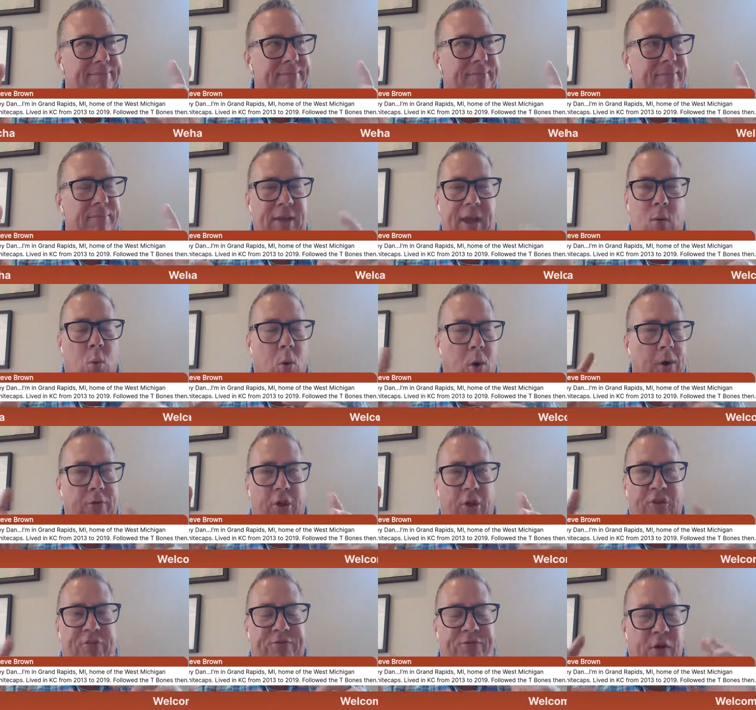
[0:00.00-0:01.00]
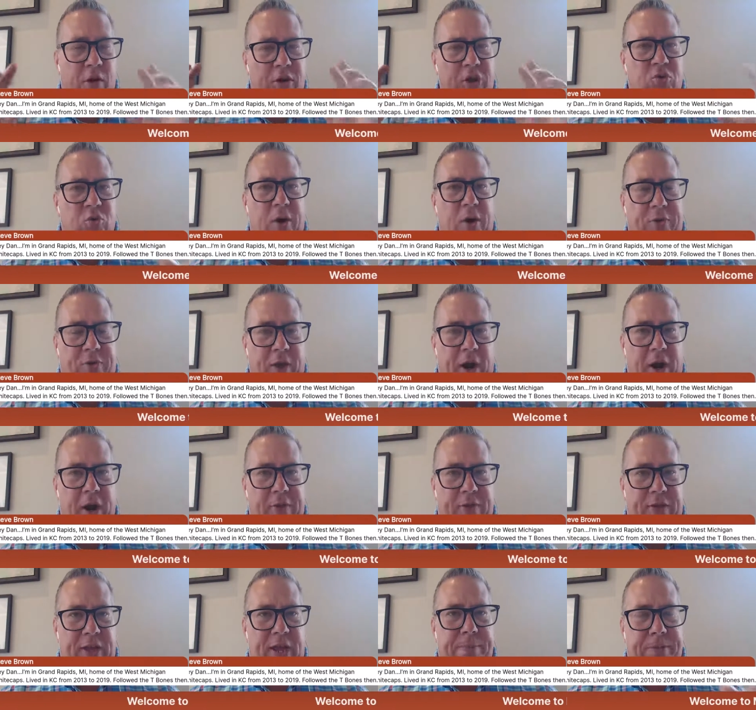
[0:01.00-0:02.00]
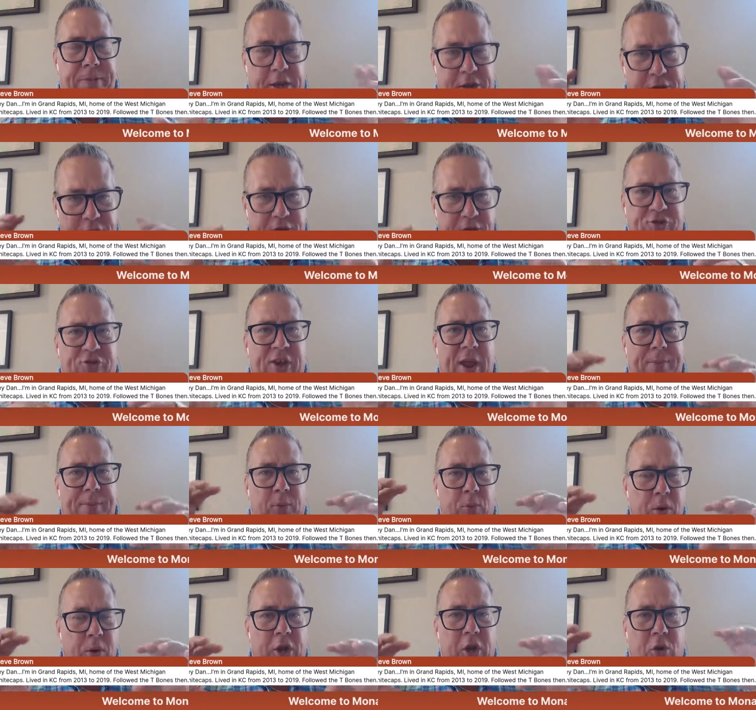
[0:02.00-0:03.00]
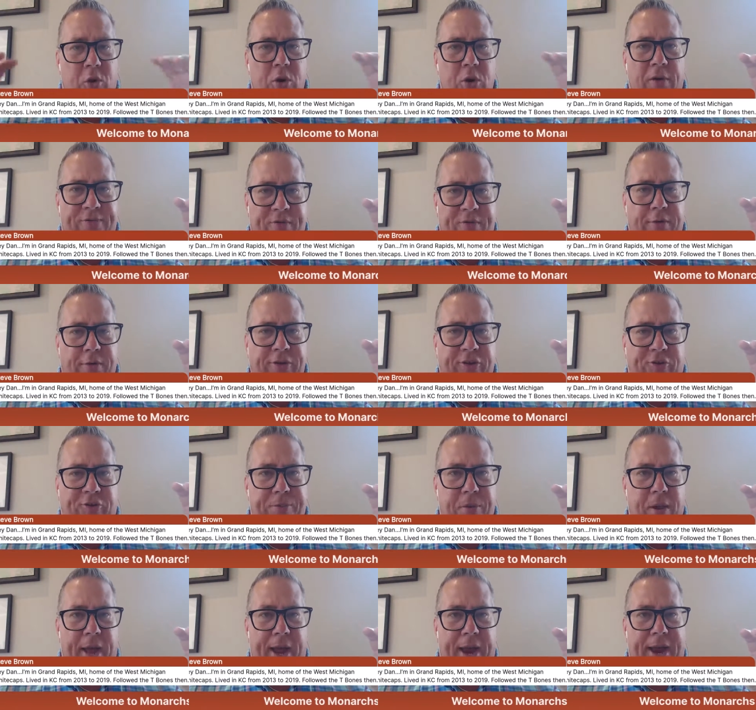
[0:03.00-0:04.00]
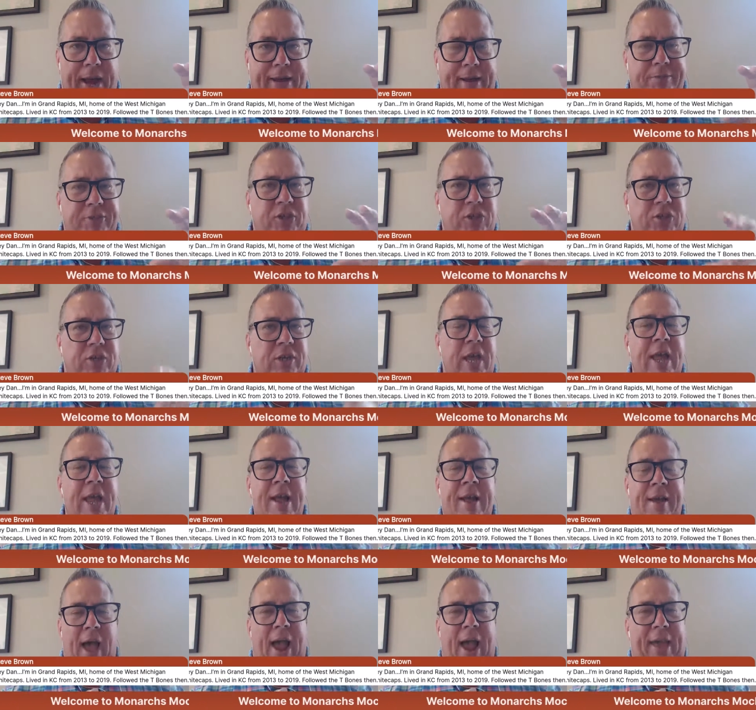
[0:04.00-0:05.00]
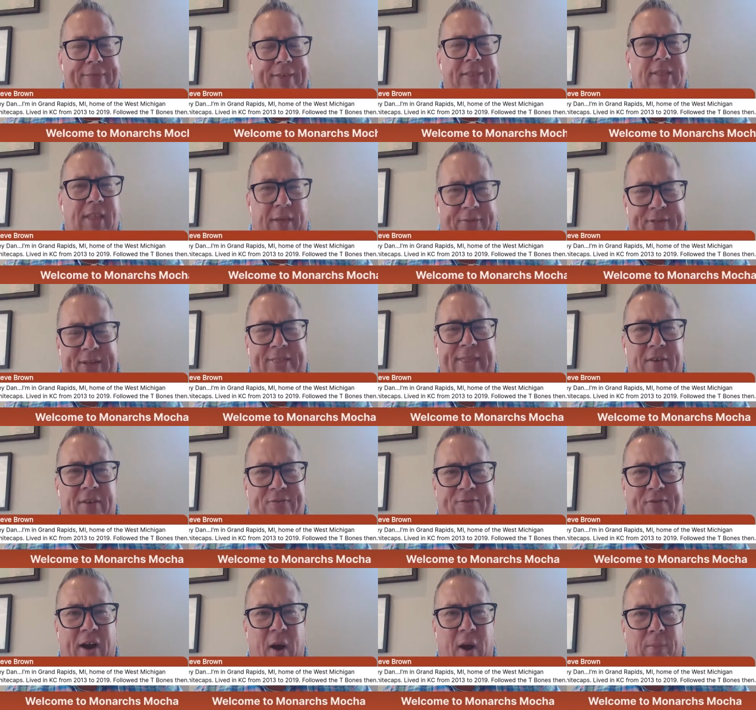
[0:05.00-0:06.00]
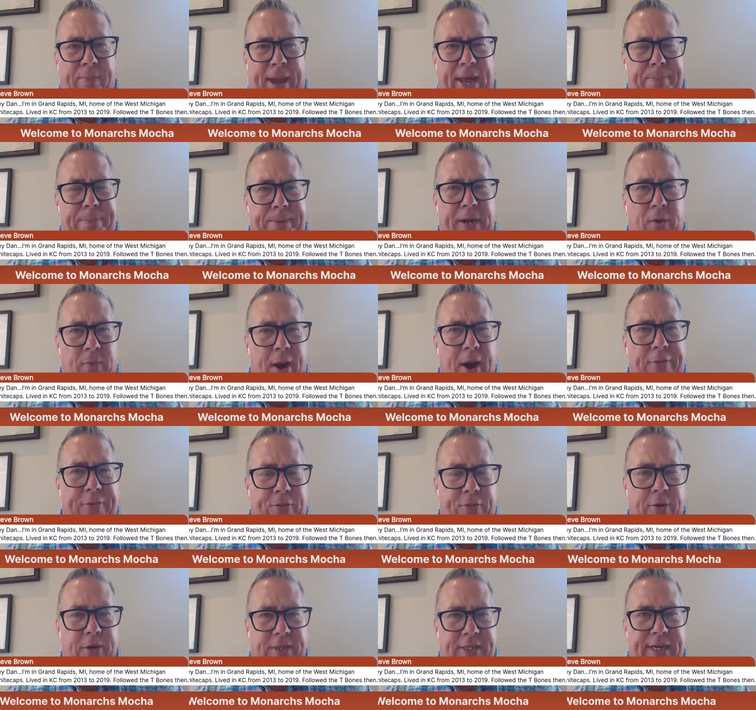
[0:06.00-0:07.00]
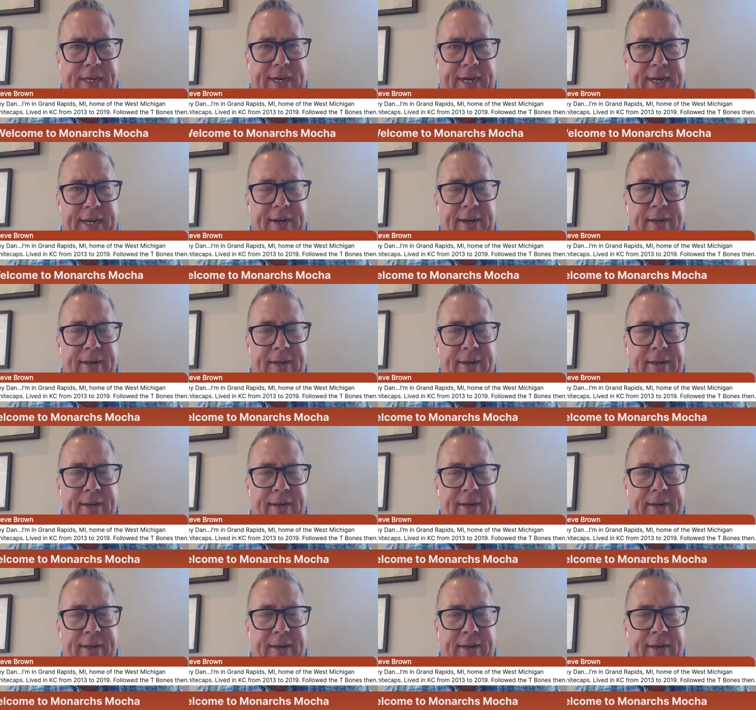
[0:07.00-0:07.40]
those photos weren't there then, but they used to have a really cool photo display. And this is, I think that fire might have been around 13.